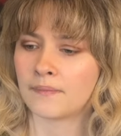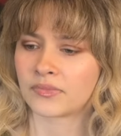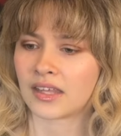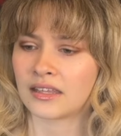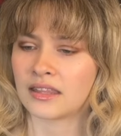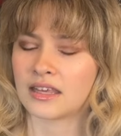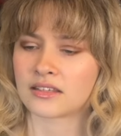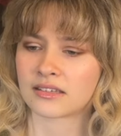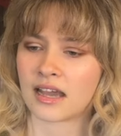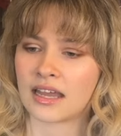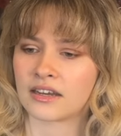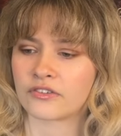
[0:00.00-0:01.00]
in this
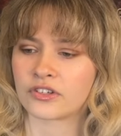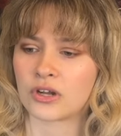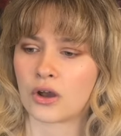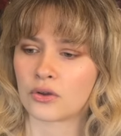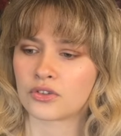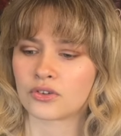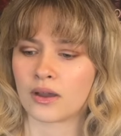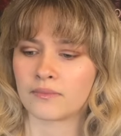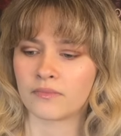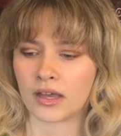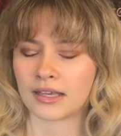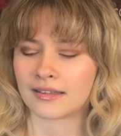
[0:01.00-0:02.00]
kind of show, so
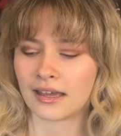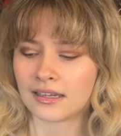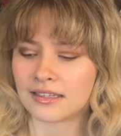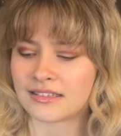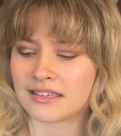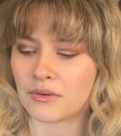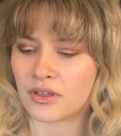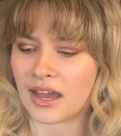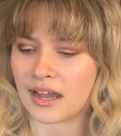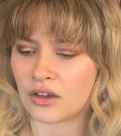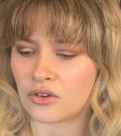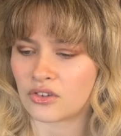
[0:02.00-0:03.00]
I'm excited to see where
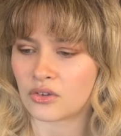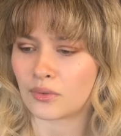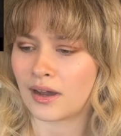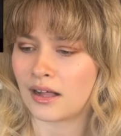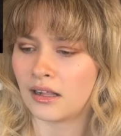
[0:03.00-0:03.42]
that goes as well.